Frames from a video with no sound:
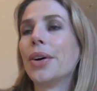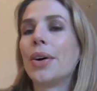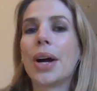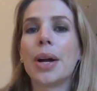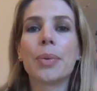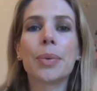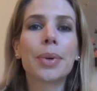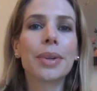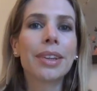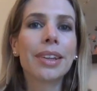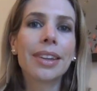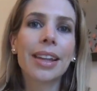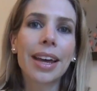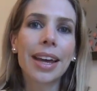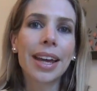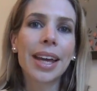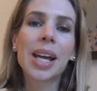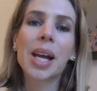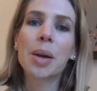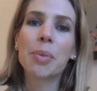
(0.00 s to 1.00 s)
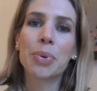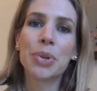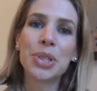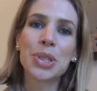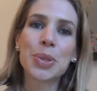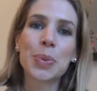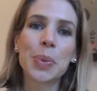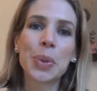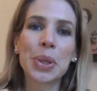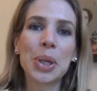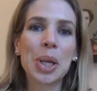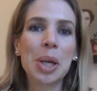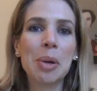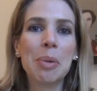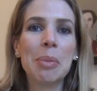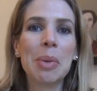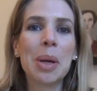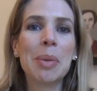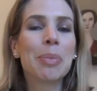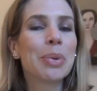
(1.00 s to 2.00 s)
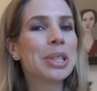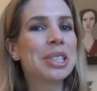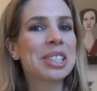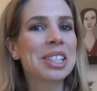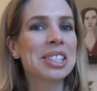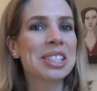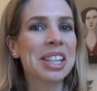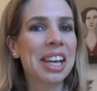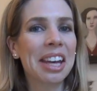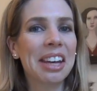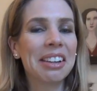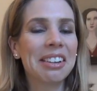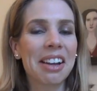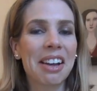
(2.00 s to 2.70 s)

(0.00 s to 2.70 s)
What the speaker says: I really like Prince William and Princess Kate.